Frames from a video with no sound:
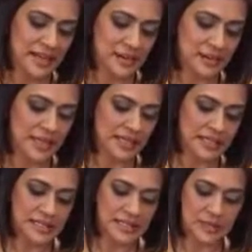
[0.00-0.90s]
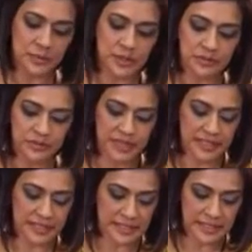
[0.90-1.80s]
Okay, this is
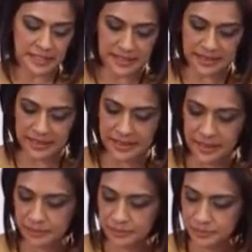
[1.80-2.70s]
perfect consistency,